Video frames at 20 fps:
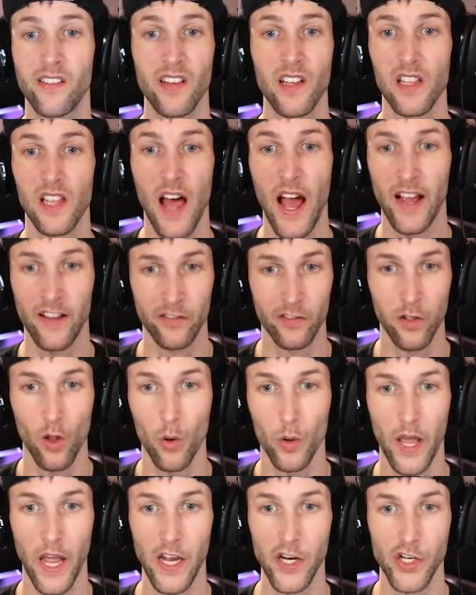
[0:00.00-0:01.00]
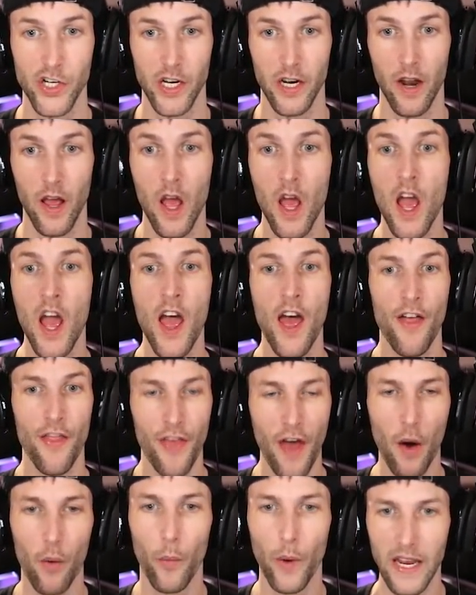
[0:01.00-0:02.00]
is the last location
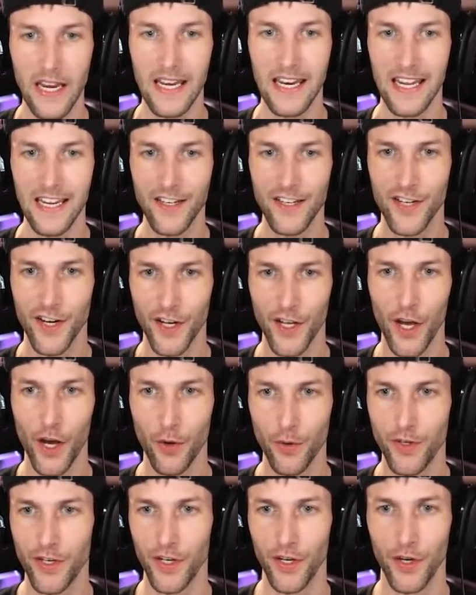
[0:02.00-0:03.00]
that we need to go